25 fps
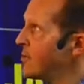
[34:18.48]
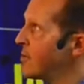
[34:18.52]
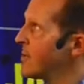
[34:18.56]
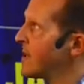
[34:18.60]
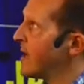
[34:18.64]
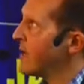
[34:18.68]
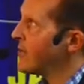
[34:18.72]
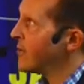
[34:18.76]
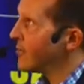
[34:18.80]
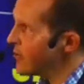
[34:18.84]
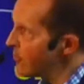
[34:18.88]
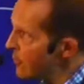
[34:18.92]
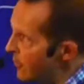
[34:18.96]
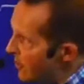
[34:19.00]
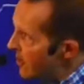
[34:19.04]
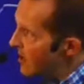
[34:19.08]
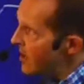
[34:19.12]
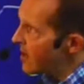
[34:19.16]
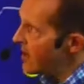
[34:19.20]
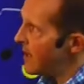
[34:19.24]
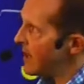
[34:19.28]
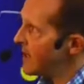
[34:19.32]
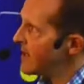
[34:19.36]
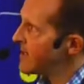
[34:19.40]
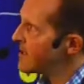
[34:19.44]
you can do,
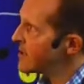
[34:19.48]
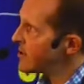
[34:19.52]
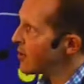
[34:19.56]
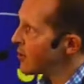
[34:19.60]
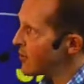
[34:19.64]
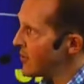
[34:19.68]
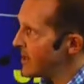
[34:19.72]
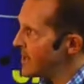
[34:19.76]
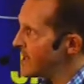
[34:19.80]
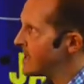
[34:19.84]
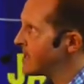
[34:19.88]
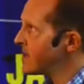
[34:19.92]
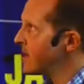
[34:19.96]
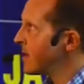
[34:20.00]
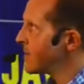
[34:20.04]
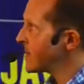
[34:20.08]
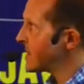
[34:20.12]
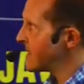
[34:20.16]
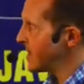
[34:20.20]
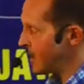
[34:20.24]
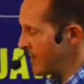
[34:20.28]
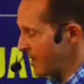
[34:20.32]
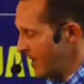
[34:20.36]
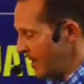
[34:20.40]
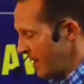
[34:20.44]
and it's already
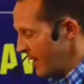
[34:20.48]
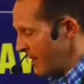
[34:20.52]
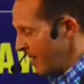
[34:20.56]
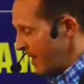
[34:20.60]
something.